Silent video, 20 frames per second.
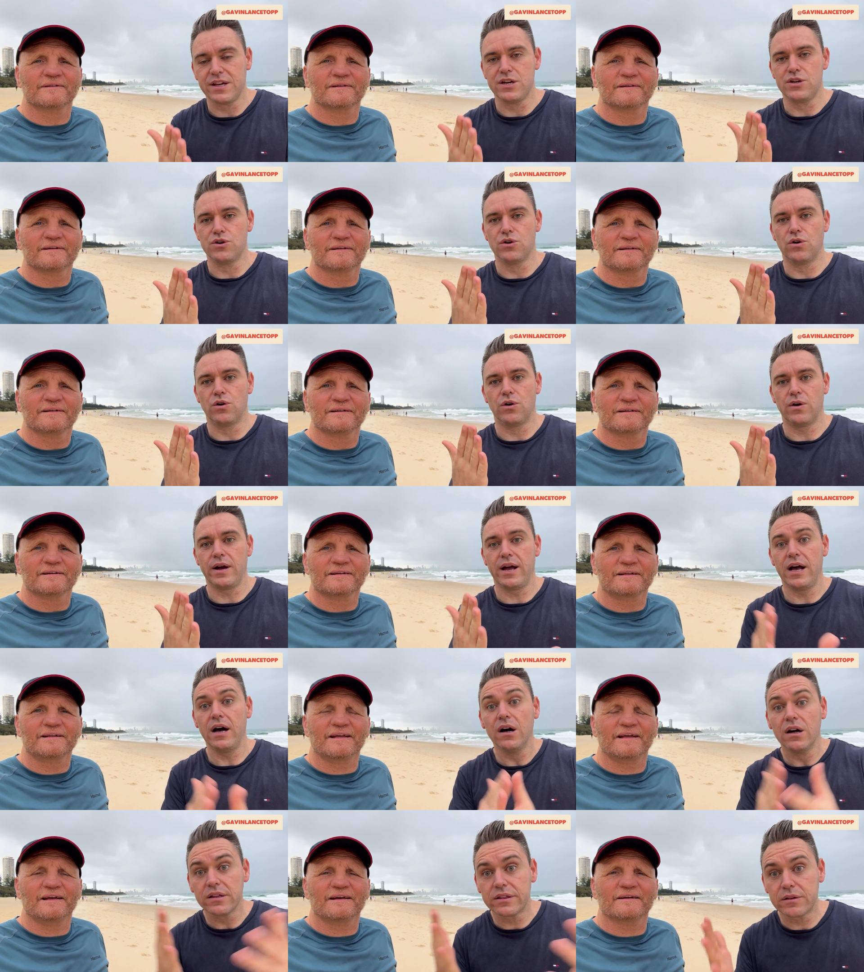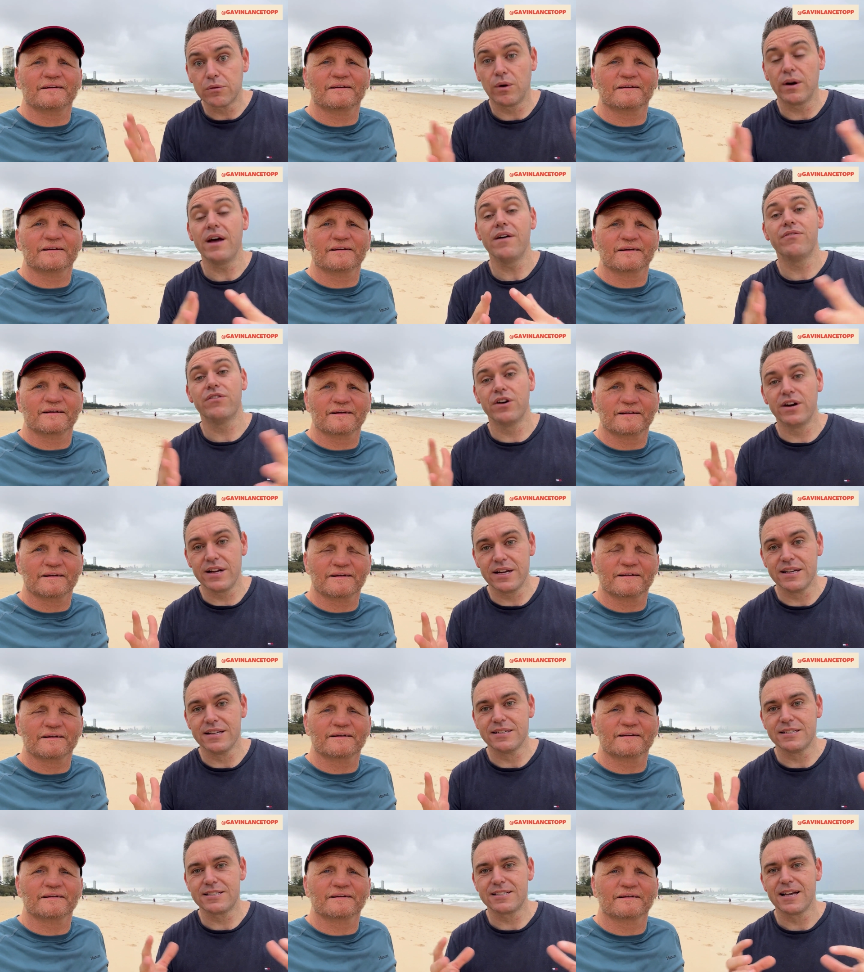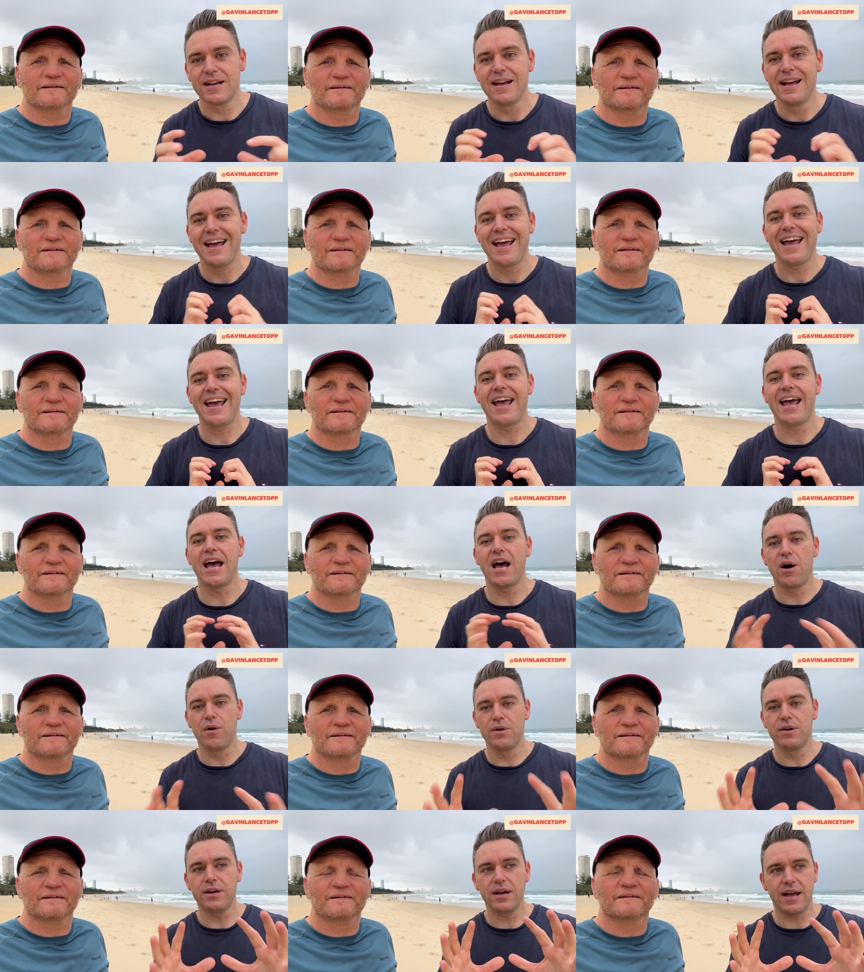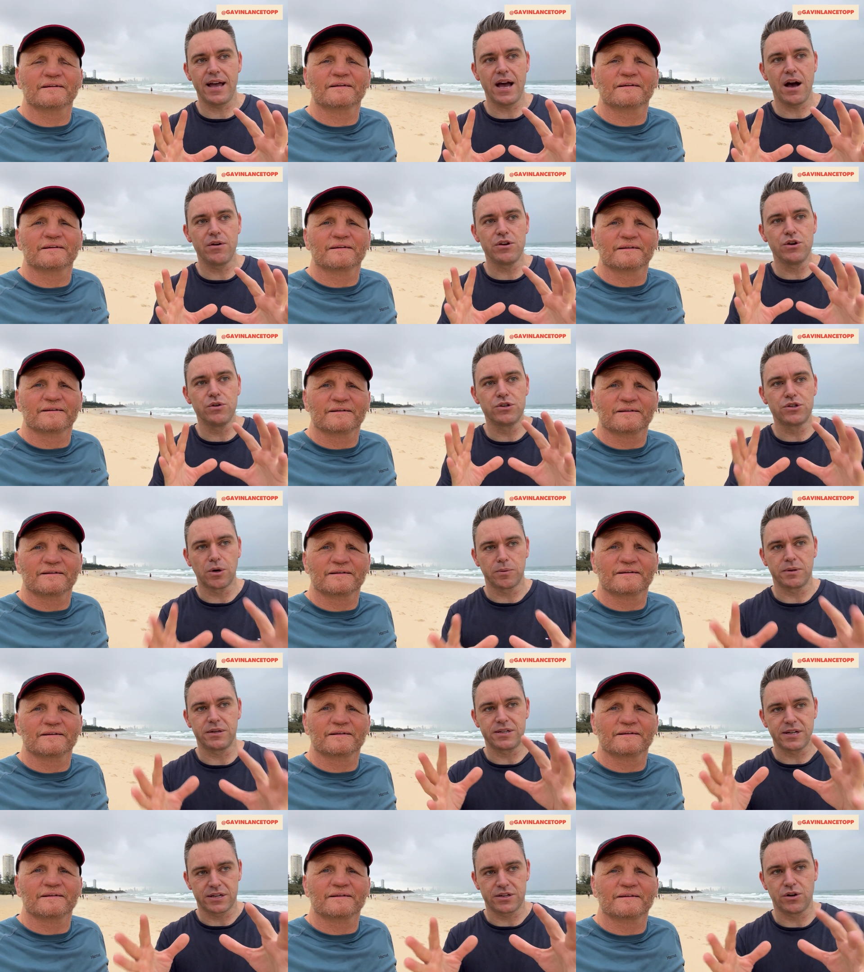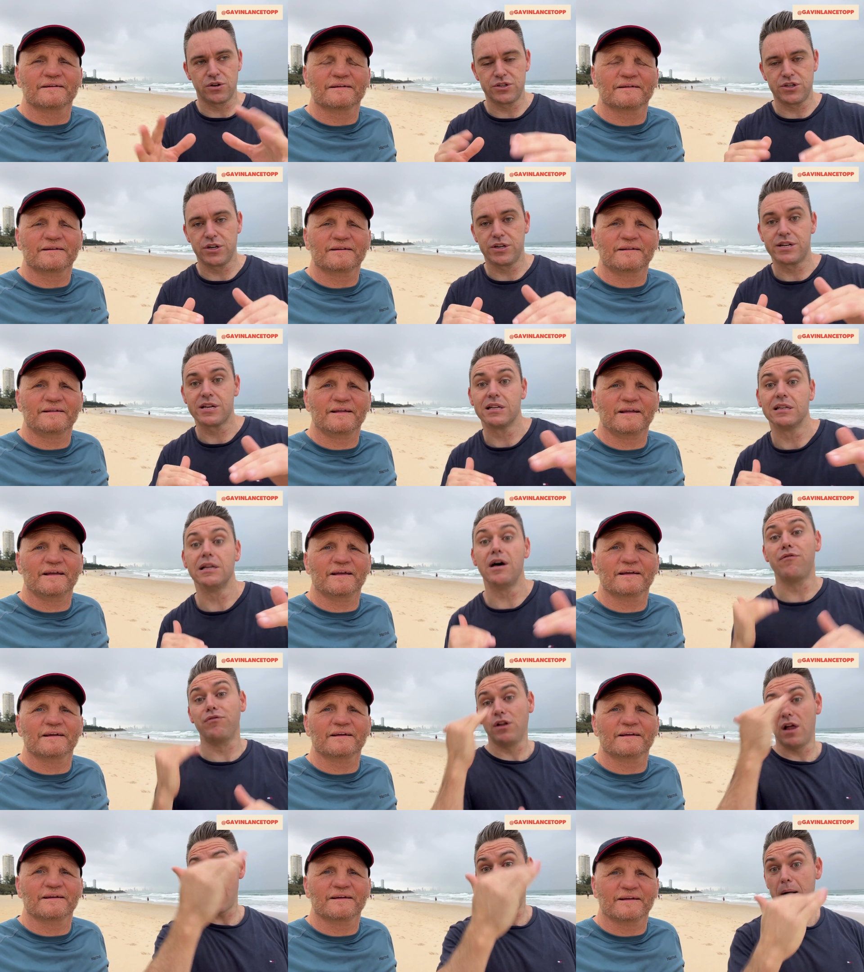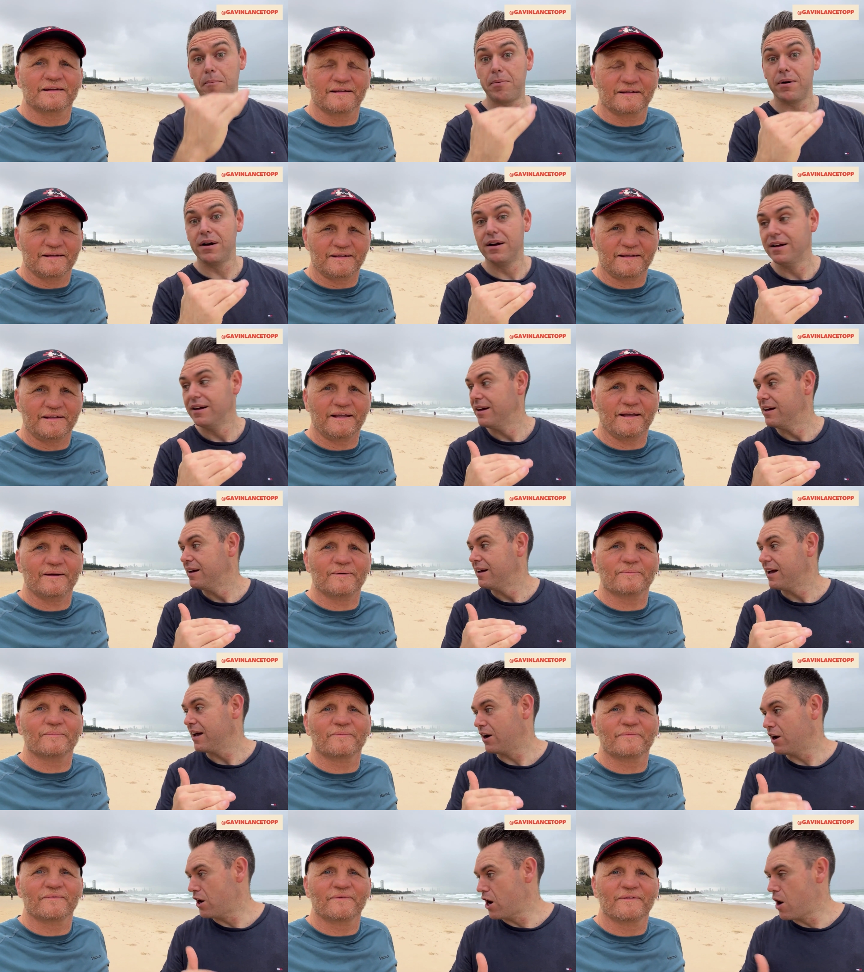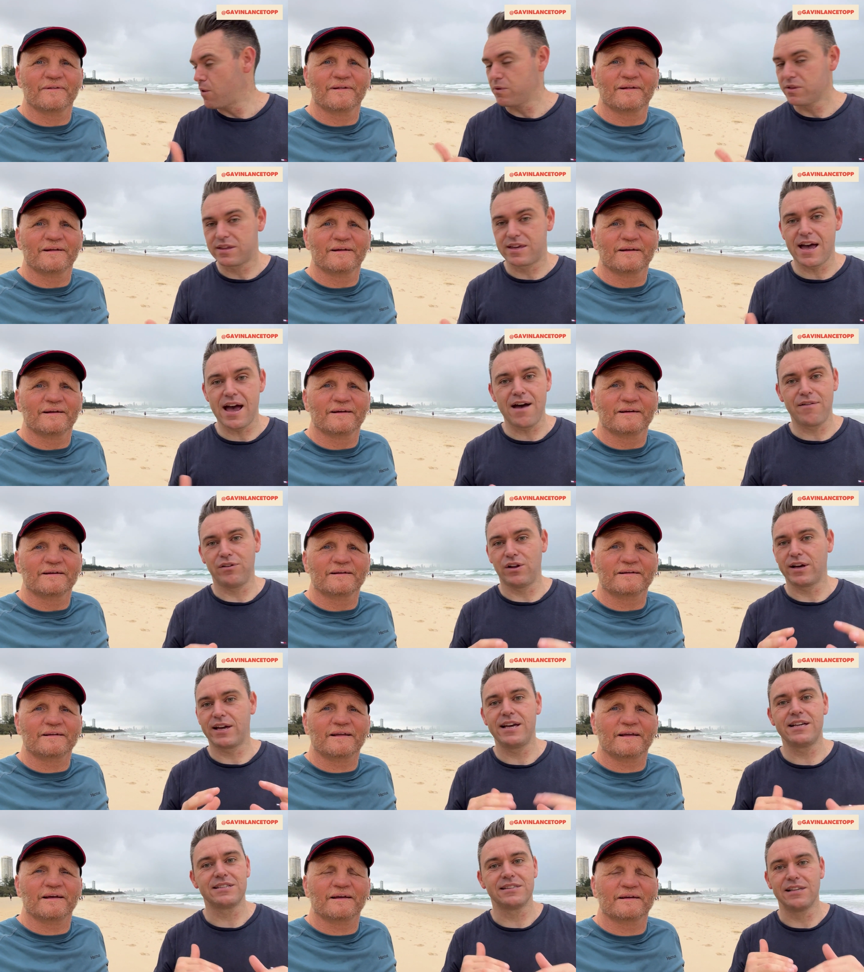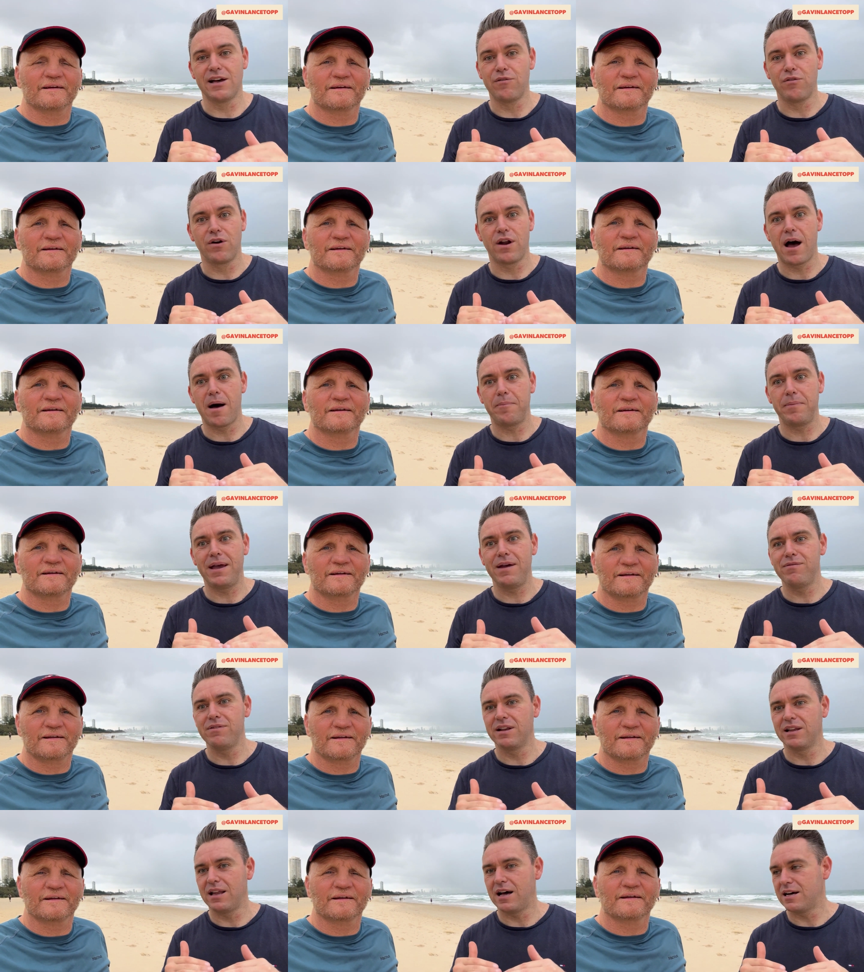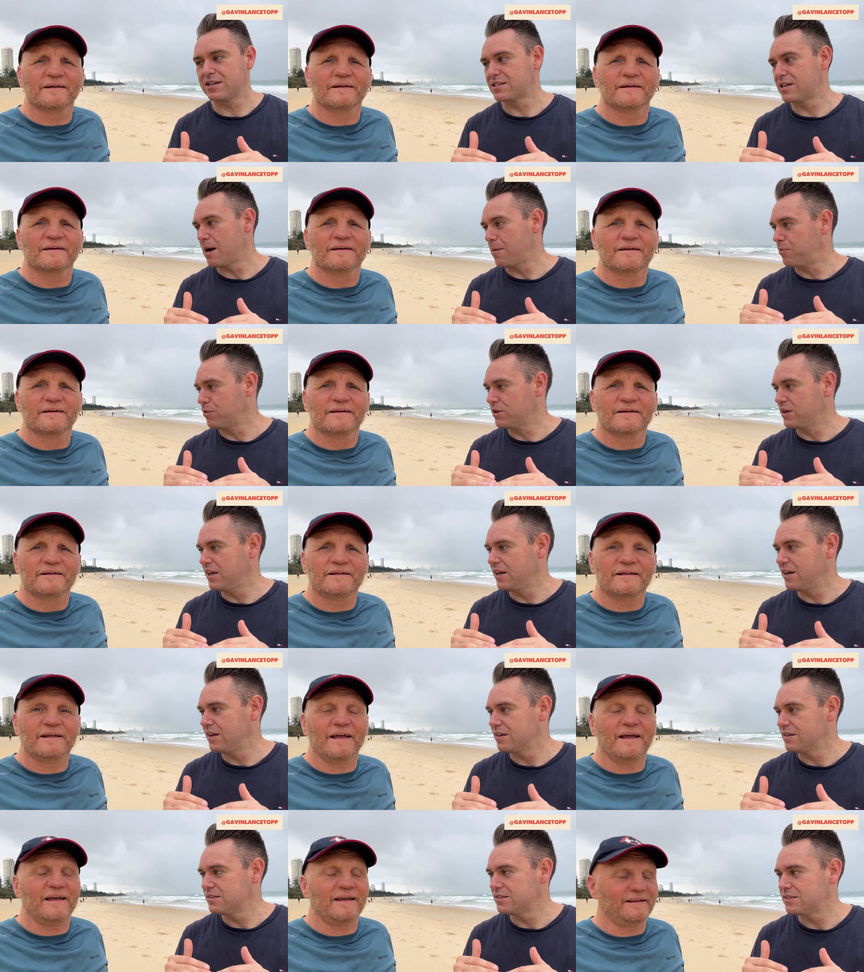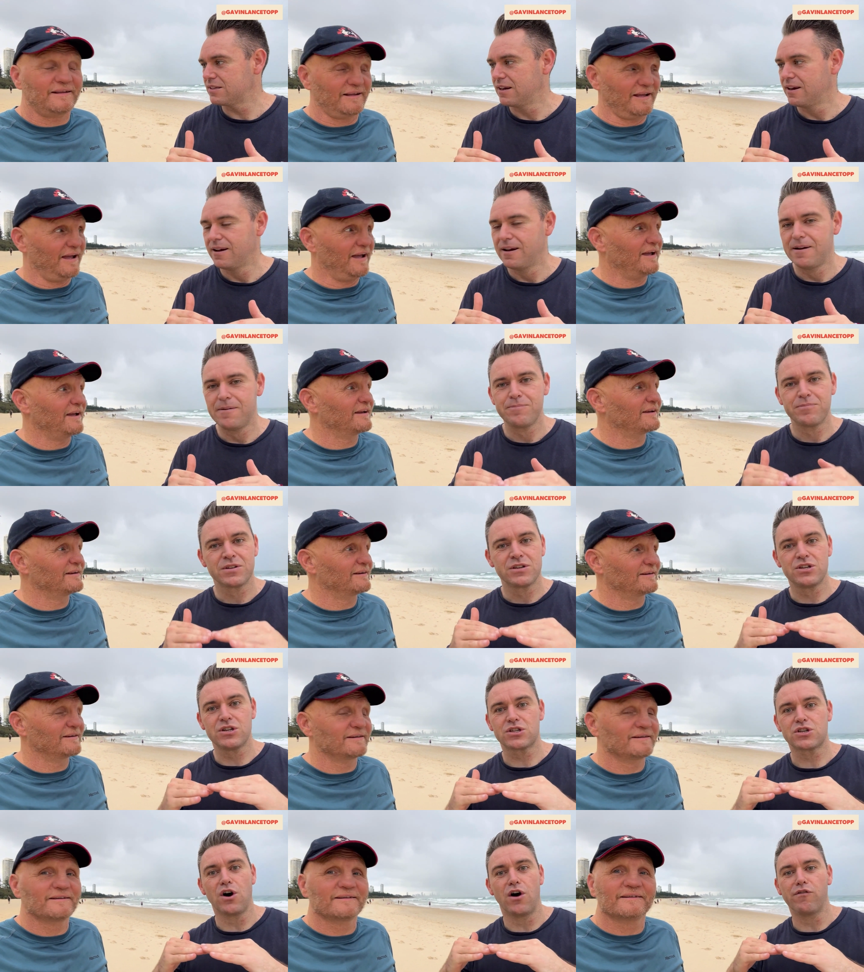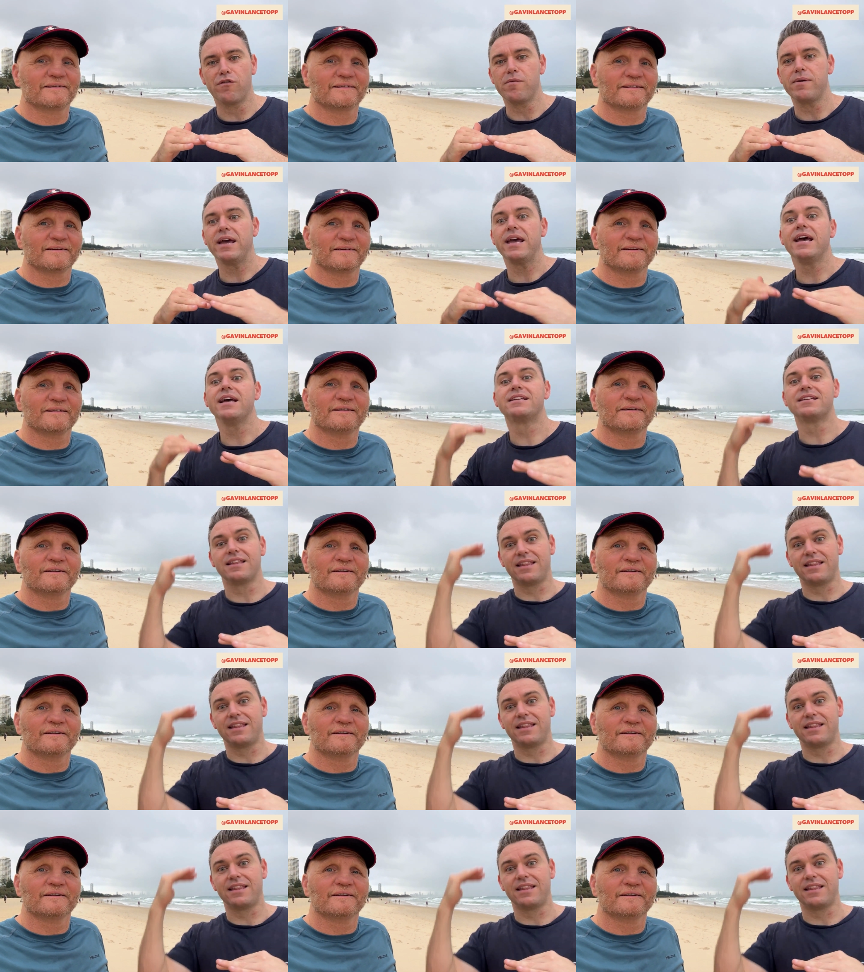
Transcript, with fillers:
Speaker 1: in your health, yeah. whatever it is? How how are you adopting technology to level up? And I know with Gav, like he's leveled up even the last couple of years. Yeah, just gone from here to